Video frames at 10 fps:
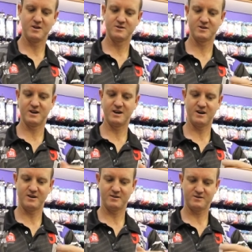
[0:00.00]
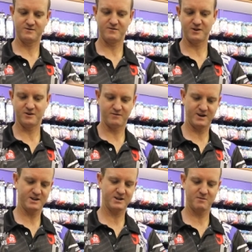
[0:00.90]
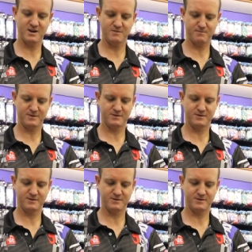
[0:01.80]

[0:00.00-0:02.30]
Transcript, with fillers: So now, figure of eight coming up,